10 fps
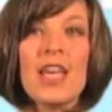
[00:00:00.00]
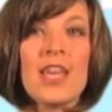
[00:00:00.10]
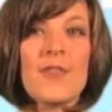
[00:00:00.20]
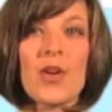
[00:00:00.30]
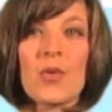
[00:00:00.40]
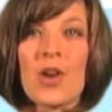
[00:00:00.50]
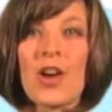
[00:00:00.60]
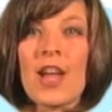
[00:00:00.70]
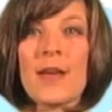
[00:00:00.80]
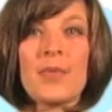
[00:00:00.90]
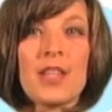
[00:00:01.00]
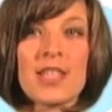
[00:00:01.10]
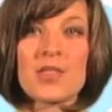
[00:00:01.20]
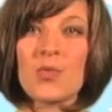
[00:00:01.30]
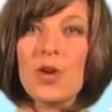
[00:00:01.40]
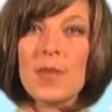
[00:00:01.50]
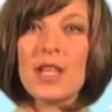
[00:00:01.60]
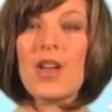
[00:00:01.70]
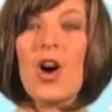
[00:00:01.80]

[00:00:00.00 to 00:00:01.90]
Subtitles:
If it were a policewoman,